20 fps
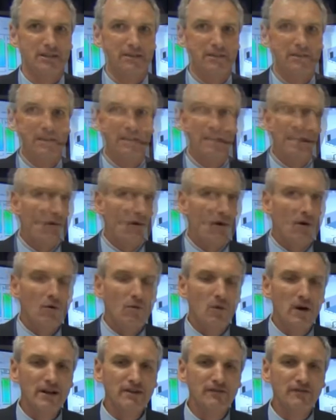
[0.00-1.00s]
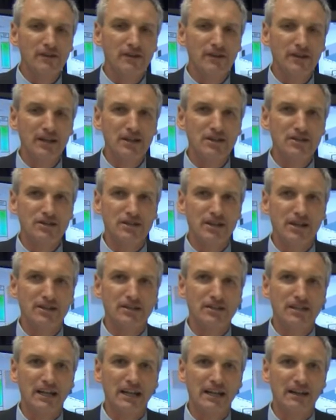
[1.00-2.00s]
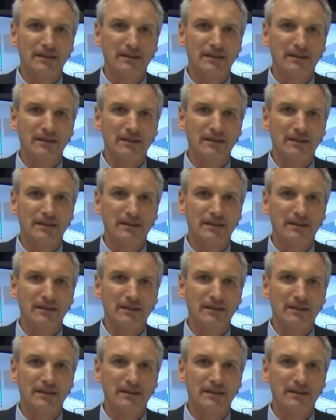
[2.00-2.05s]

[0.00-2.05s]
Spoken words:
One of the things that